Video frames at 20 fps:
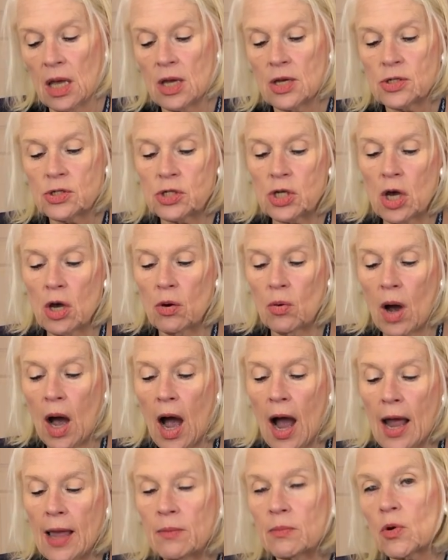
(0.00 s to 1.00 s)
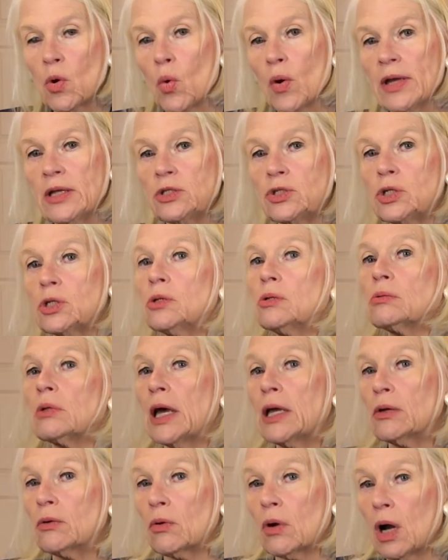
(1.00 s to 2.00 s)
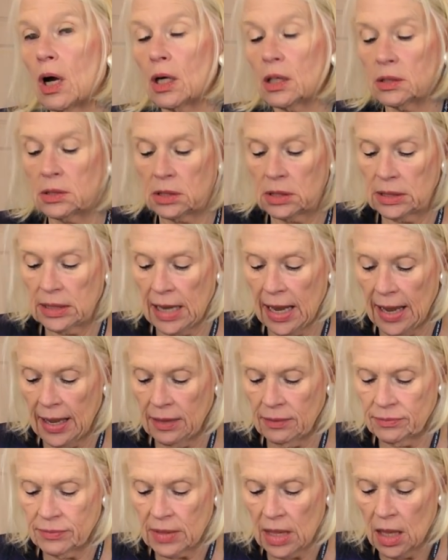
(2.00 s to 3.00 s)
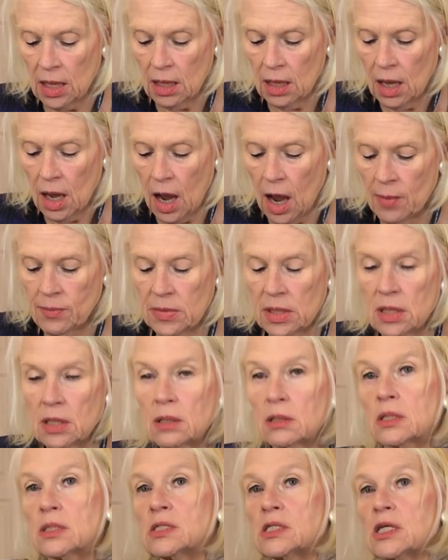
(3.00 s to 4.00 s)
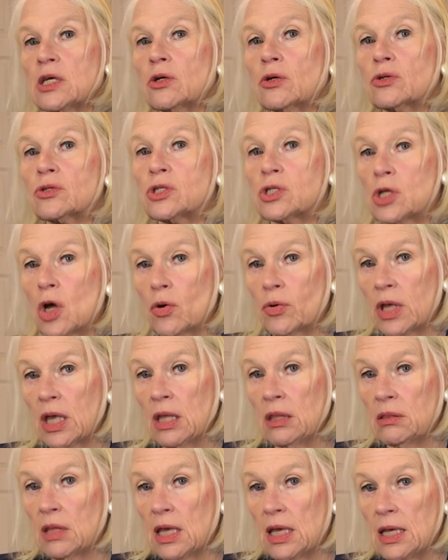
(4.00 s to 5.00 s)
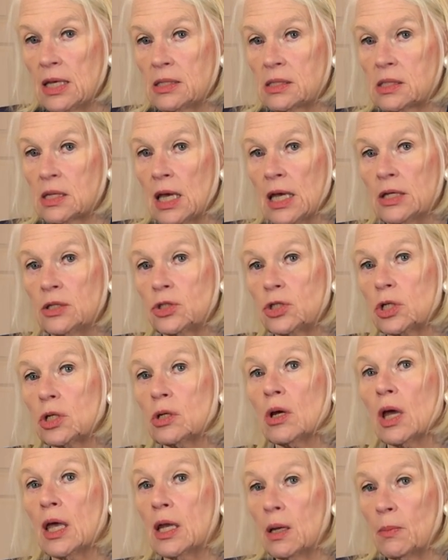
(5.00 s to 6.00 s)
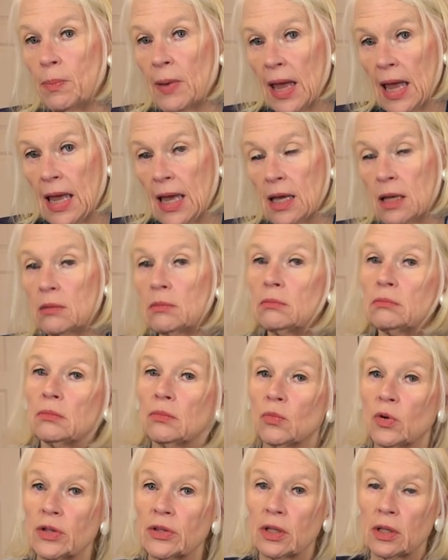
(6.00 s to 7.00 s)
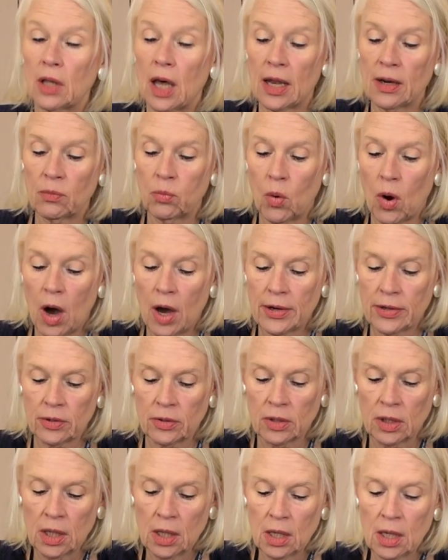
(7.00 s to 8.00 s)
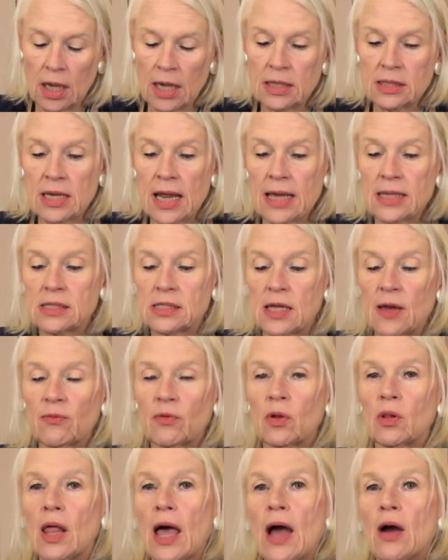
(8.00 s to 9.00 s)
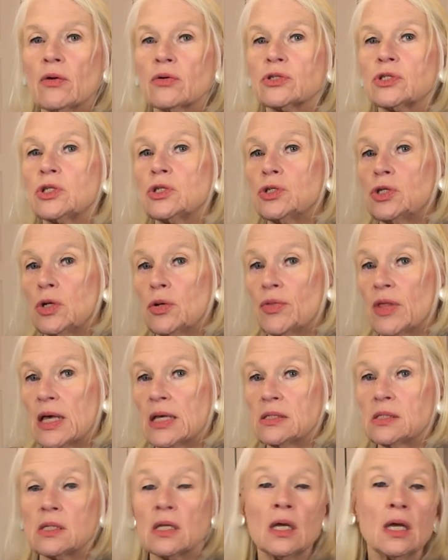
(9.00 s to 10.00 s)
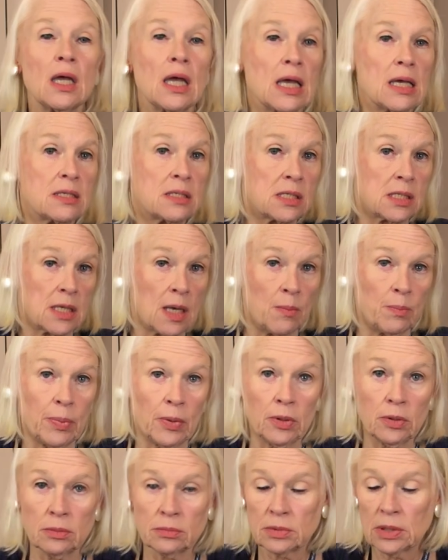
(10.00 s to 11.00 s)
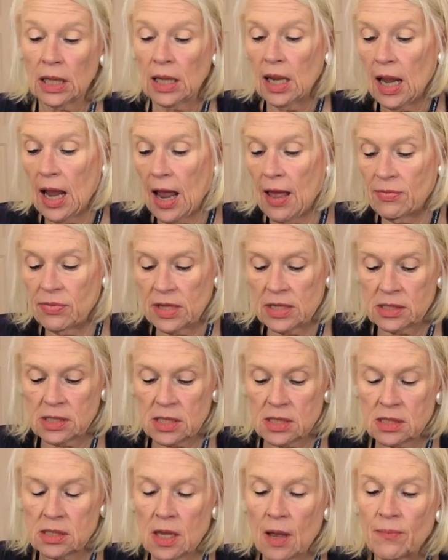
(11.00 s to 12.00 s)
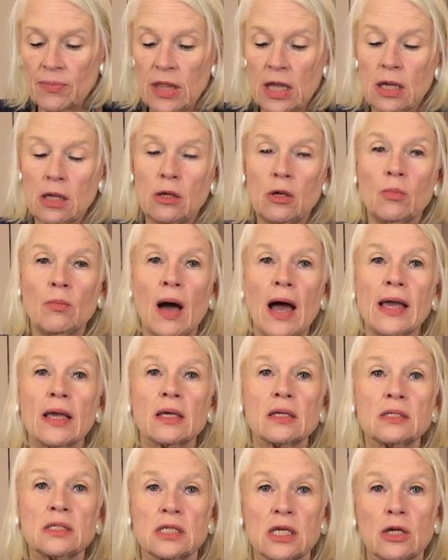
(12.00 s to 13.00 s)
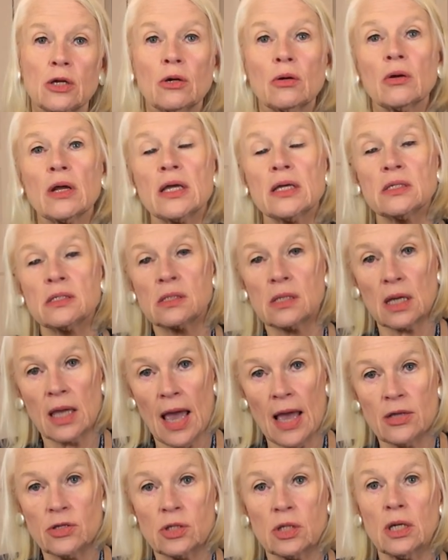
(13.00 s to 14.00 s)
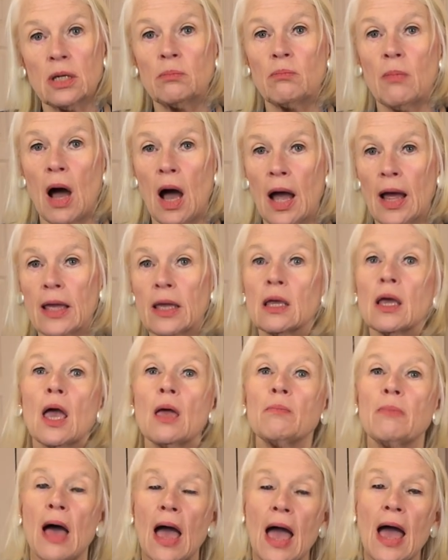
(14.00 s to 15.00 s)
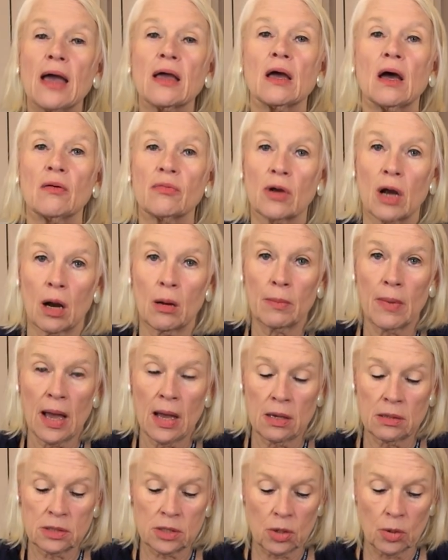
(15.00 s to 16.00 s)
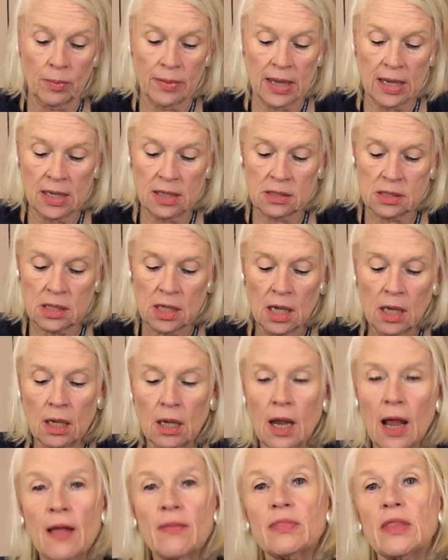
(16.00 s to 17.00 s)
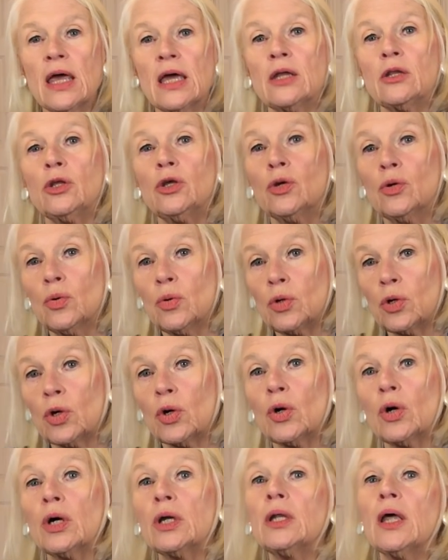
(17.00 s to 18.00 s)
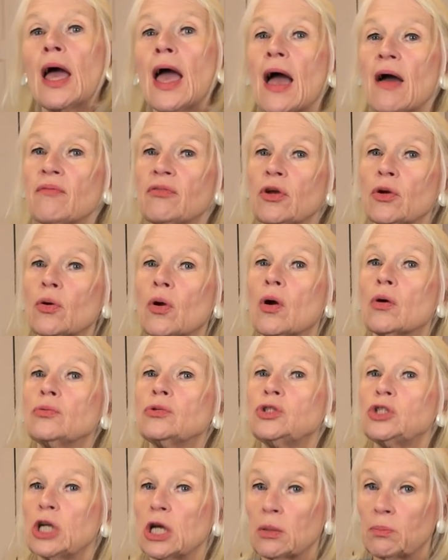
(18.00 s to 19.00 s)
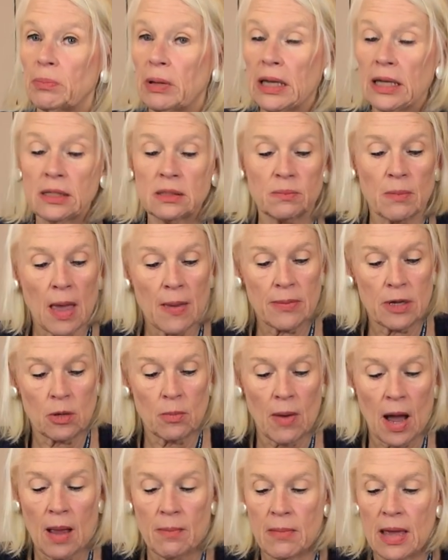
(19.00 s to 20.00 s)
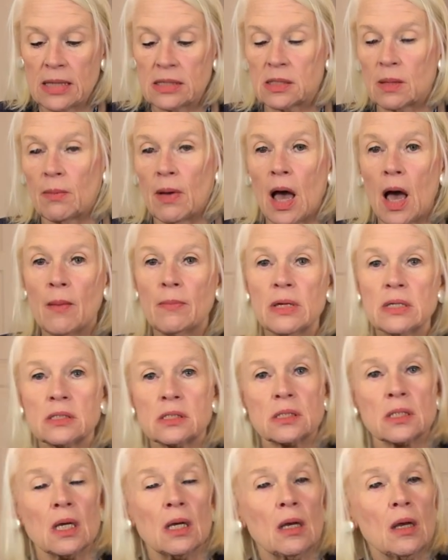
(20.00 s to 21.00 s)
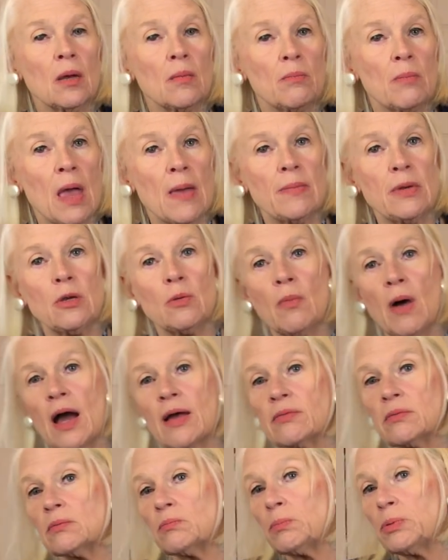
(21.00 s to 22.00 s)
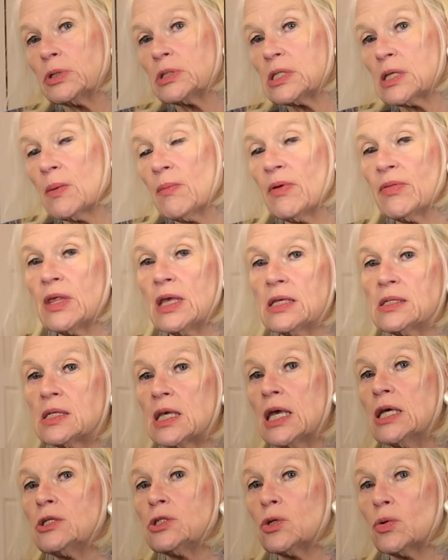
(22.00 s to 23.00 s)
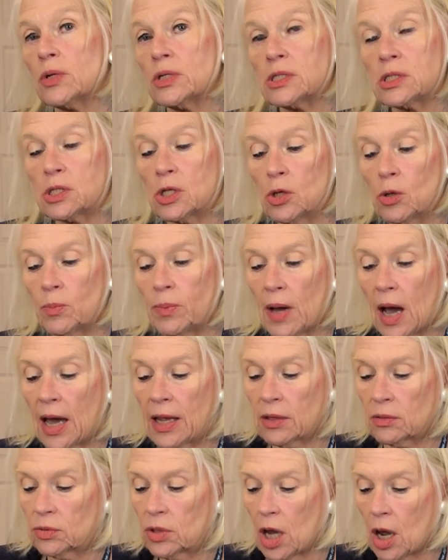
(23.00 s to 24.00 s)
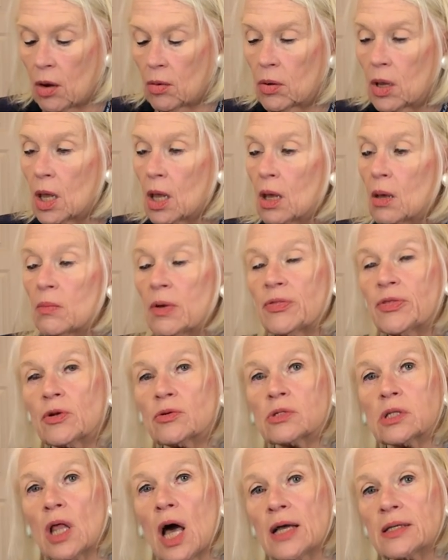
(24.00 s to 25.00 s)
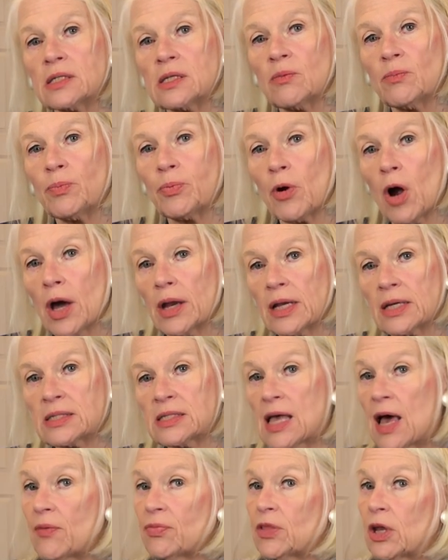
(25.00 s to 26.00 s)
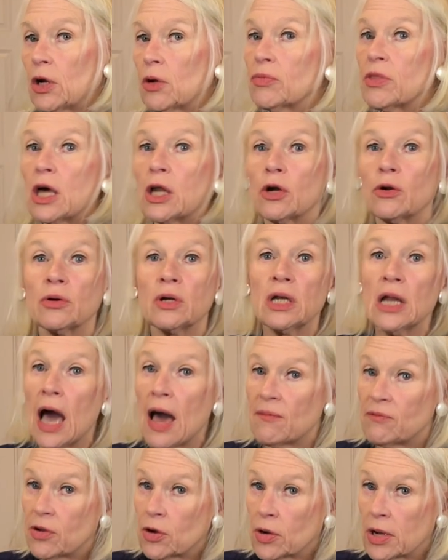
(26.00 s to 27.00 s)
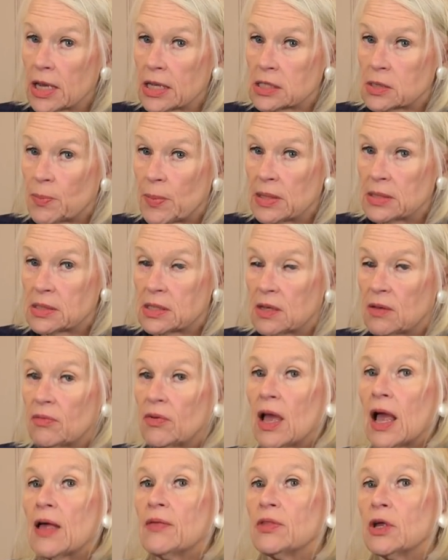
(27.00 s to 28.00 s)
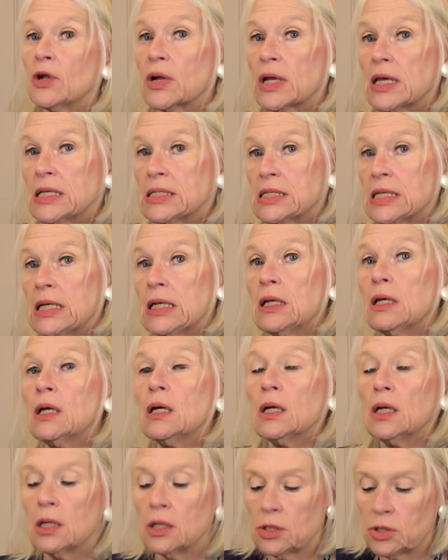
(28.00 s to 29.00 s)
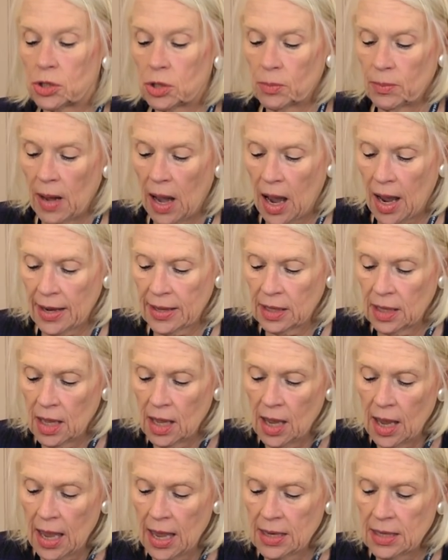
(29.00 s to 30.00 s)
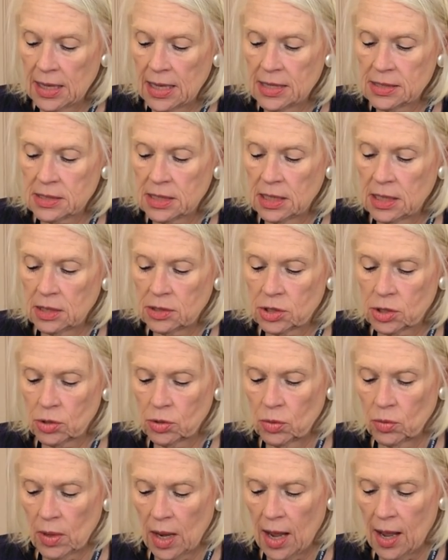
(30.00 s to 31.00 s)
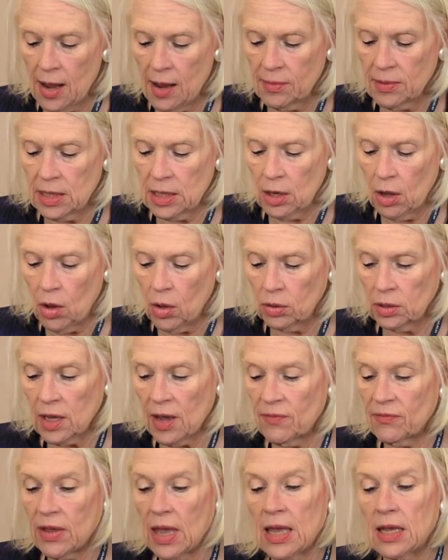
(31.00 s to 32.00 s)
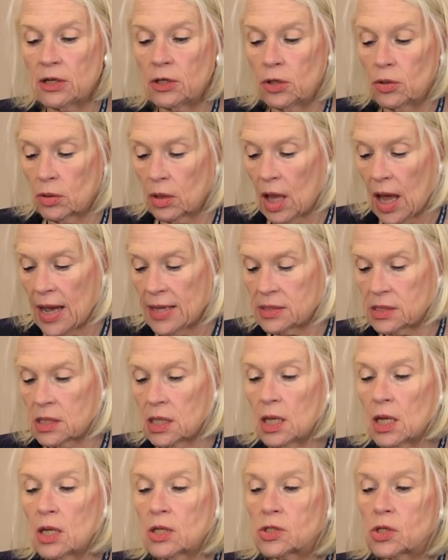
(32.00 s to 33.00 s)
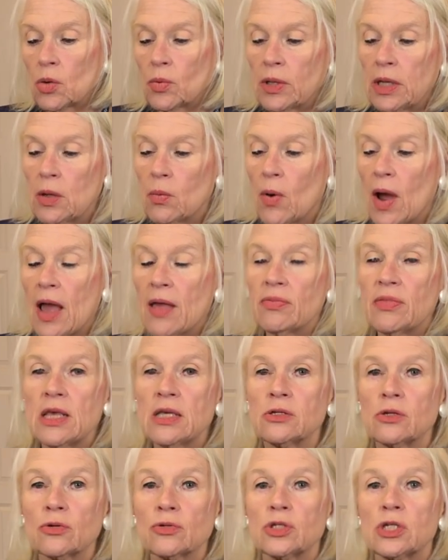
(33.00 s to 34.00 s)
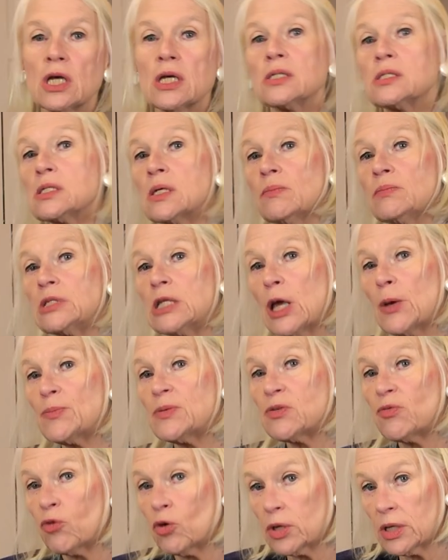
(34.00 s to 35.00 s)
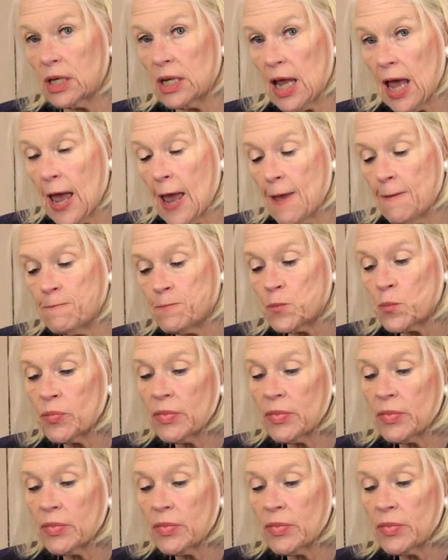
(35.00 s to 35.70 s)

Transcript: So I'm going to, later on today, I'm going to consider soaking these in a pan with a lot of water. It takes several hours to do this. It's simple, and this is something you might consider is occasionally buying a bag of garbanzo beans, and then you could have your own chickpeas. Maybe you might make some hummus. Maybe you might put some of these into a soup. I don't know. But there's lots of products out there that are not very expensive, and easy to buy and easy to get a hold of and utilize. So anyway, these are just some tips for today.